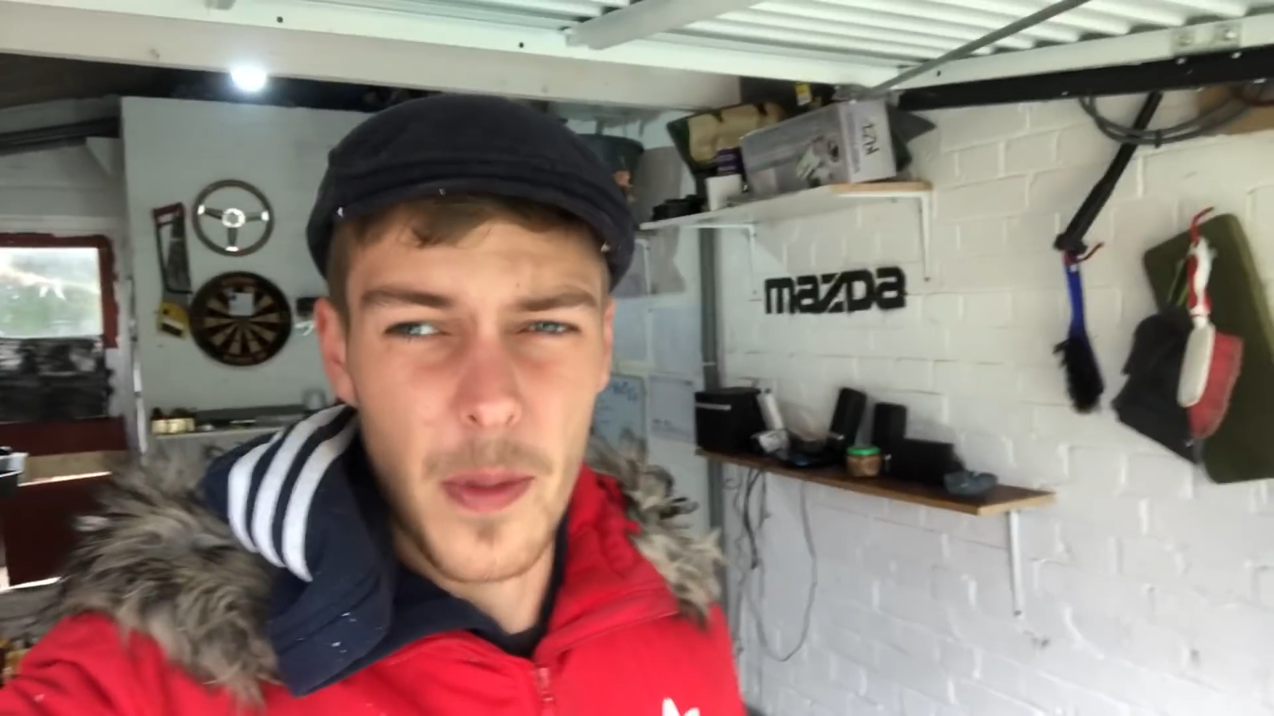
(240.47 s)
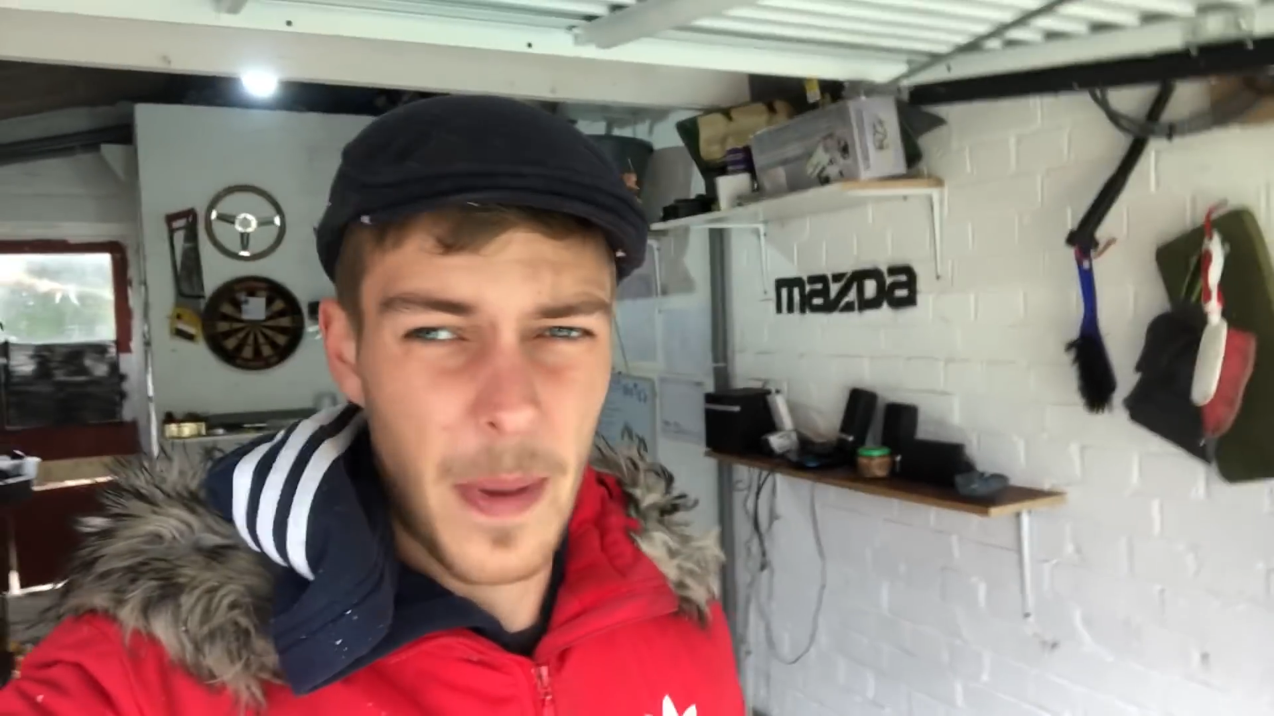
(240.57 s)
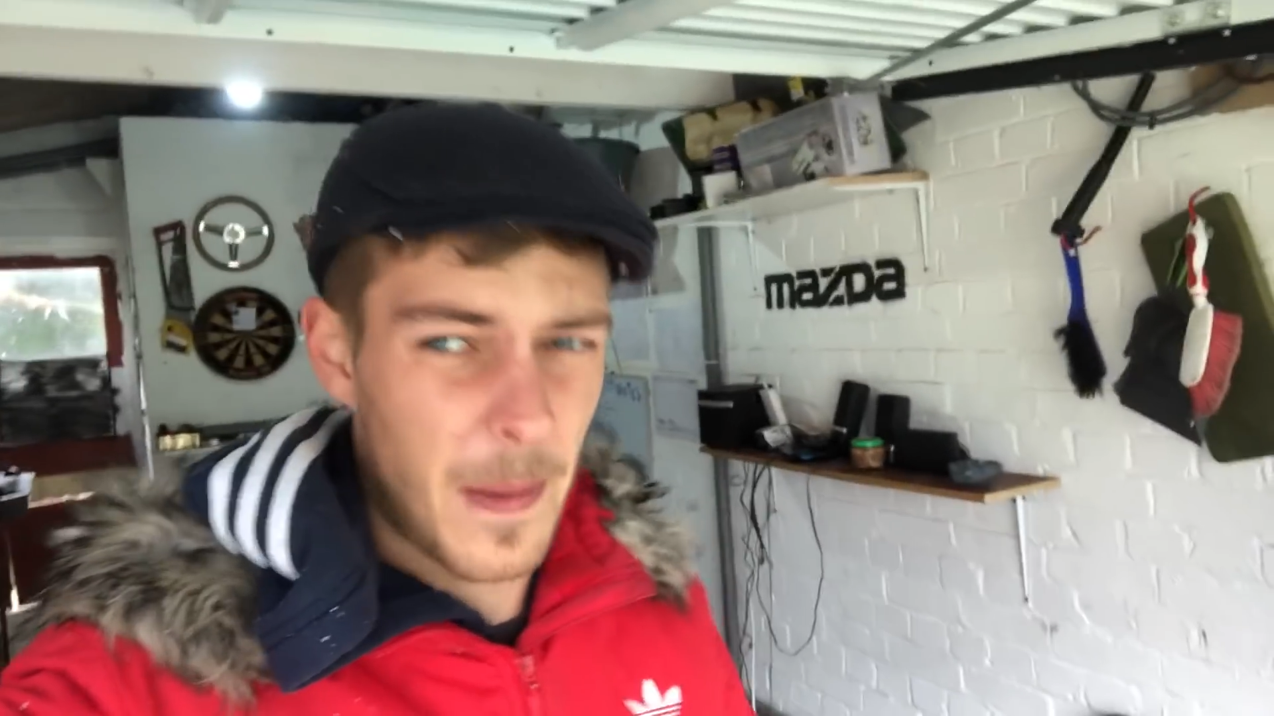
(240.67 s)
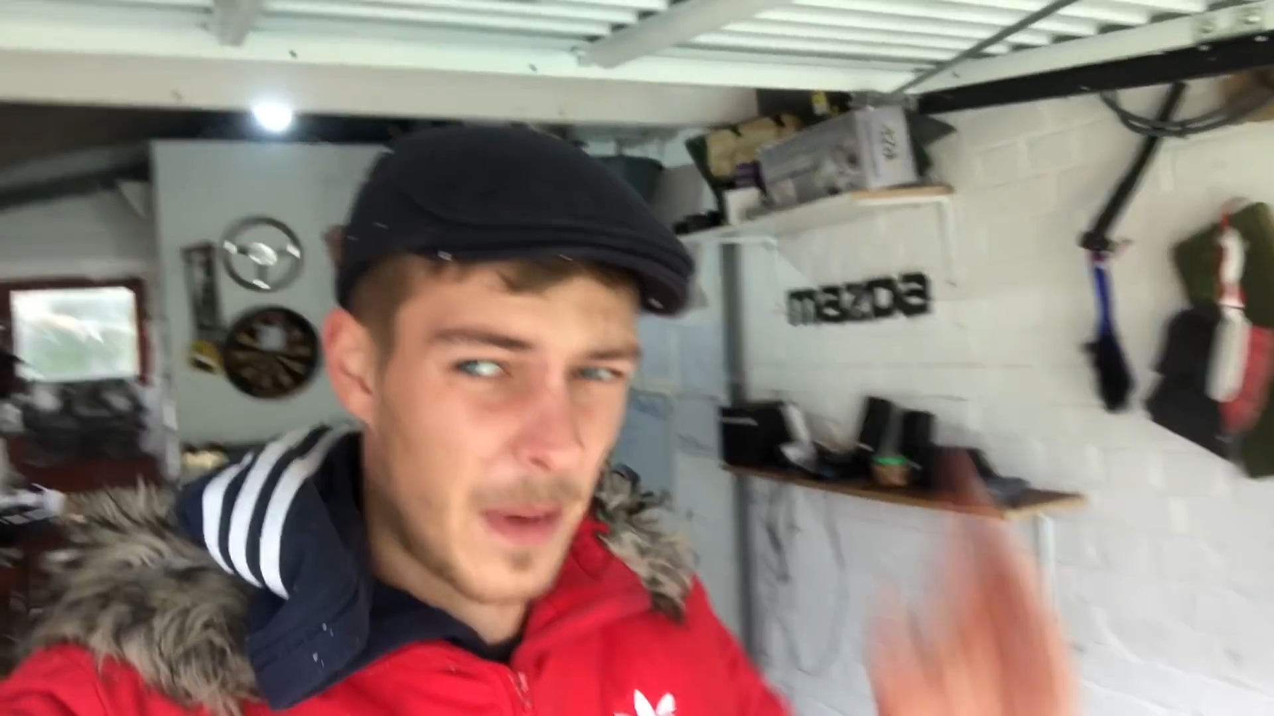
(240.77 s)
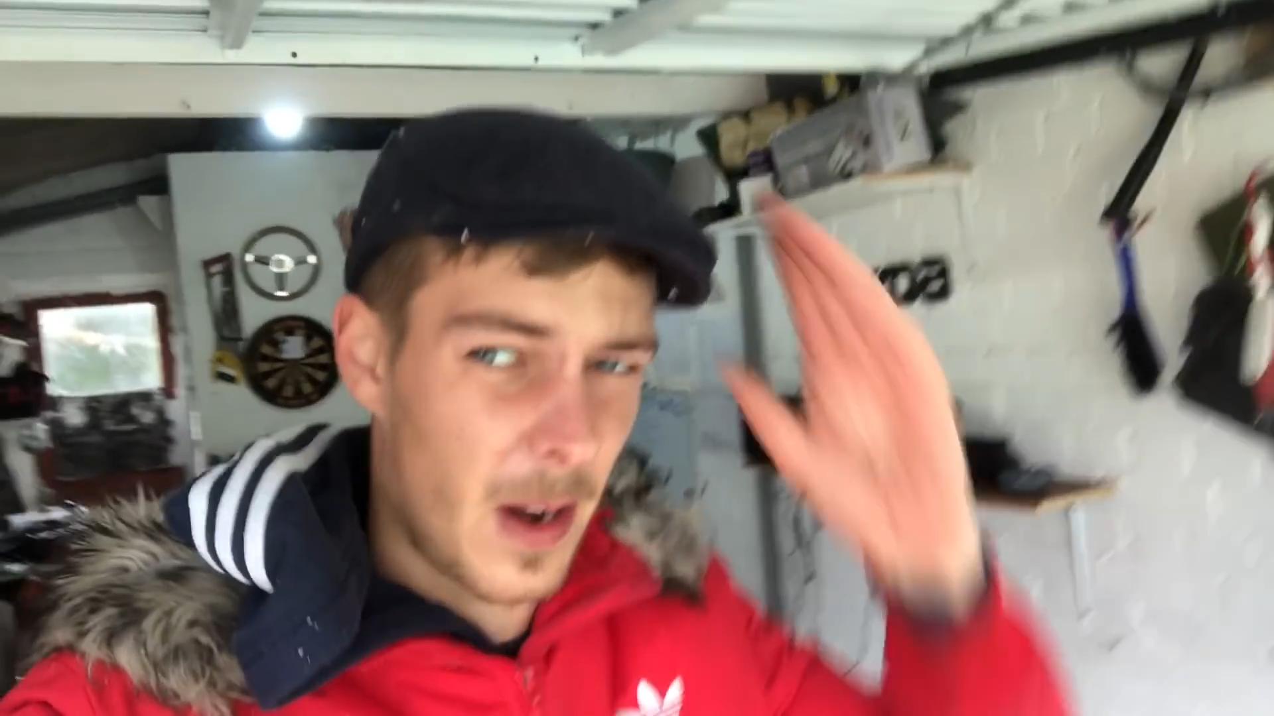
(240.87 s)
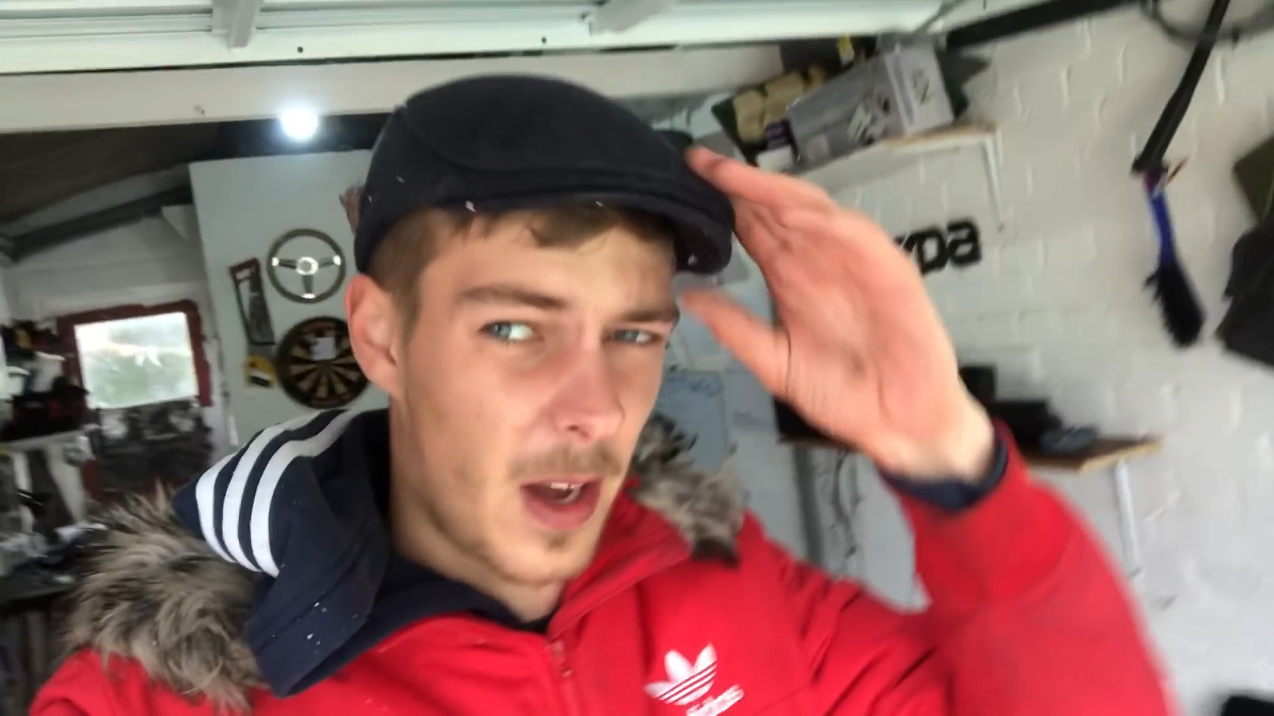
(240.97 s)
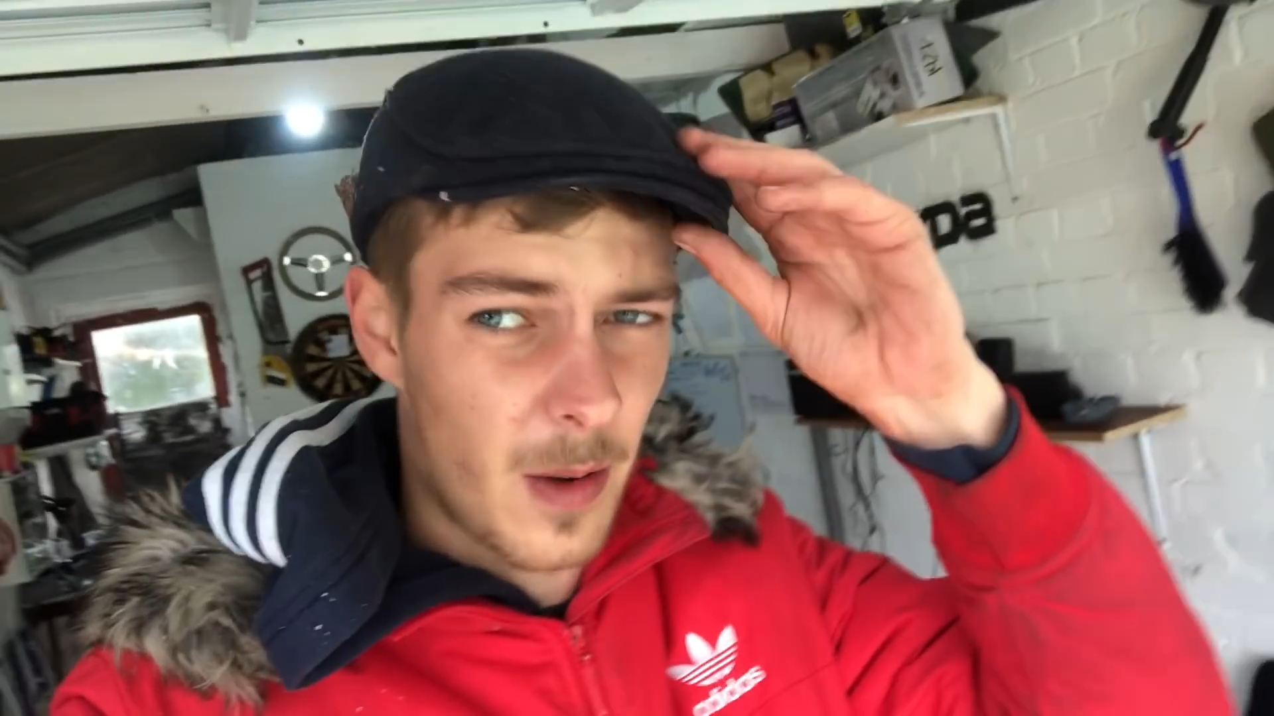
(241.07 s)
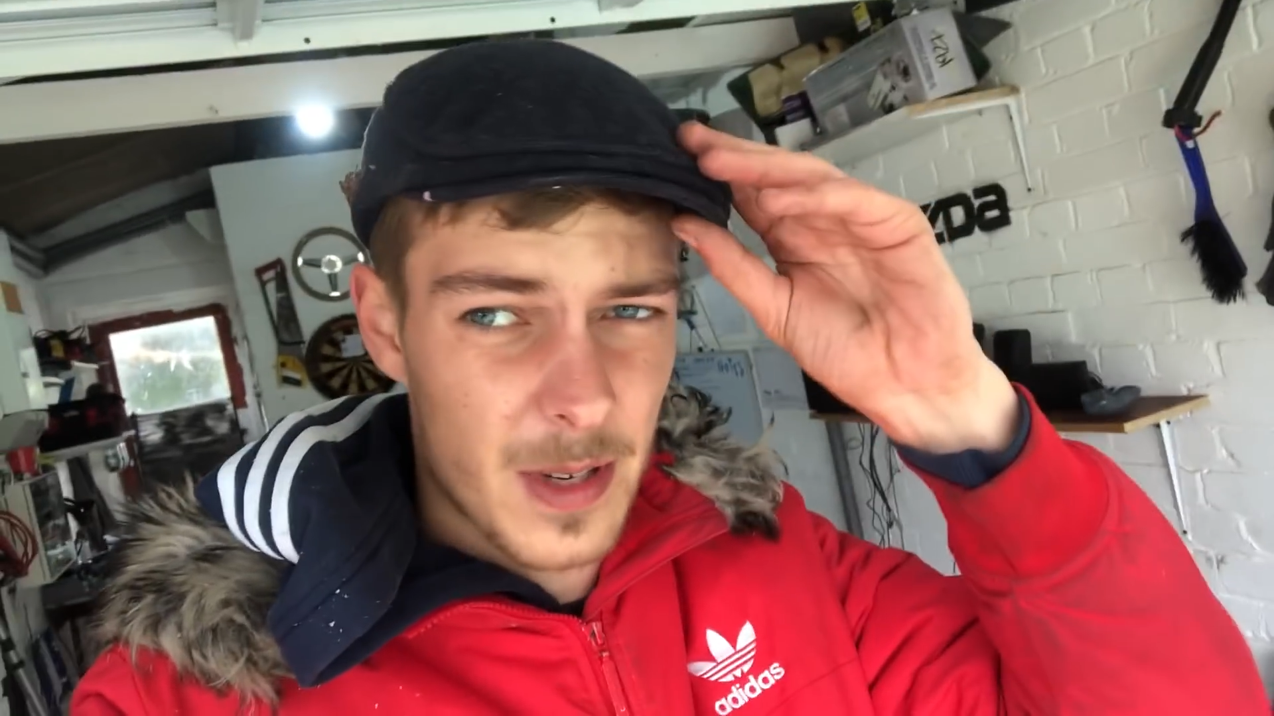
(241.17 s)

the bumper like